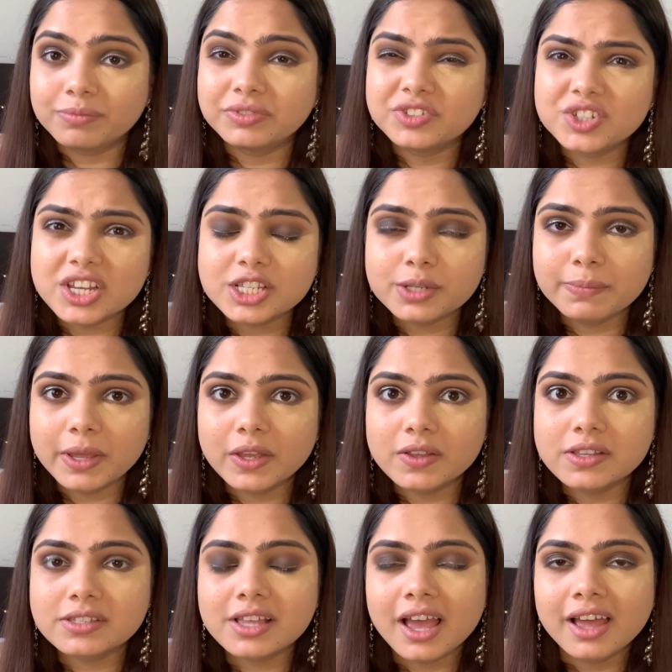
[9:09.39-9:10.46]
just
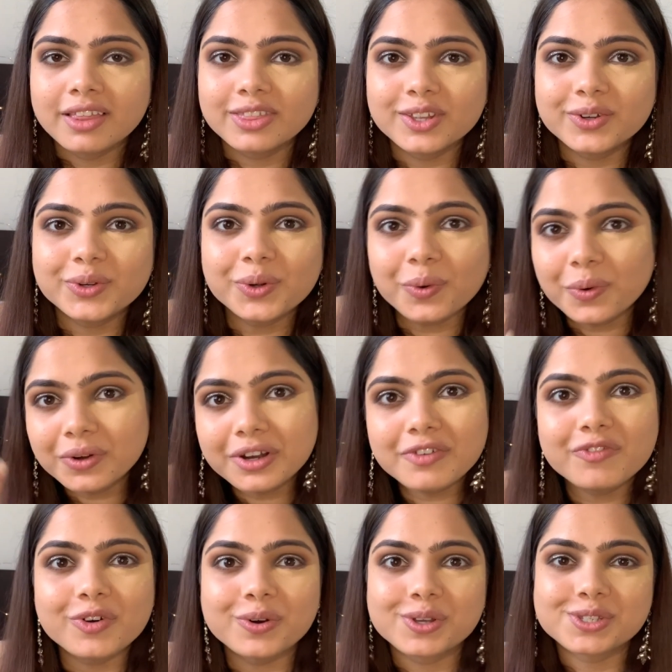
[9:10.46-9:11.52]
because the total
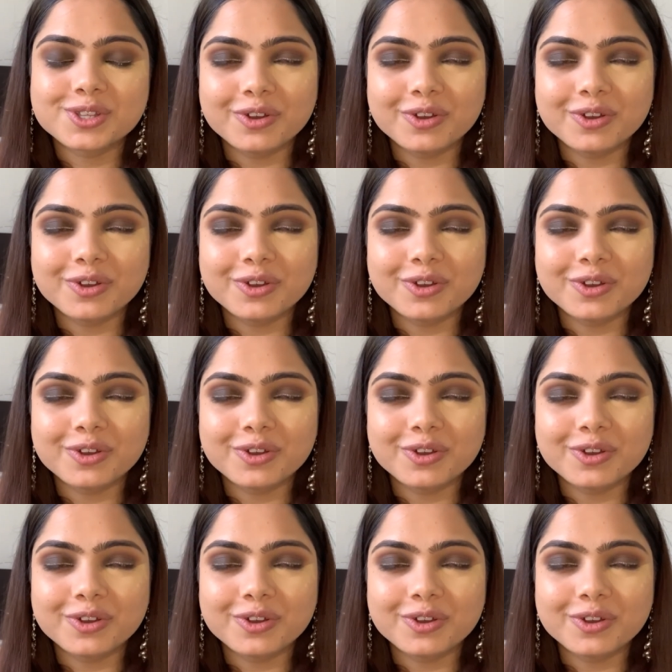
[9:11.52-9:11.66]
focus